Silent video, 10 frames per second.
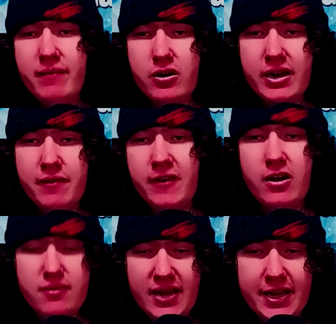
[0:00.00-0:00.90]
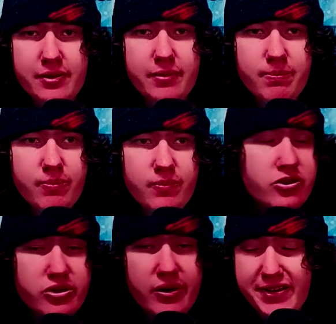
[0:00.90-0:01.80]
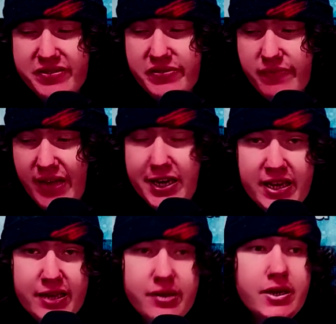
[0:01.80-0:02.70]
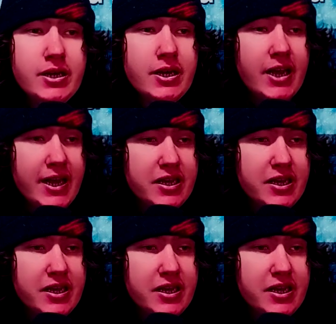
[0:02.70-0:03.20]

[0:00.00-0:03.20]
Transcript: whatever they felt like their strengths lied in,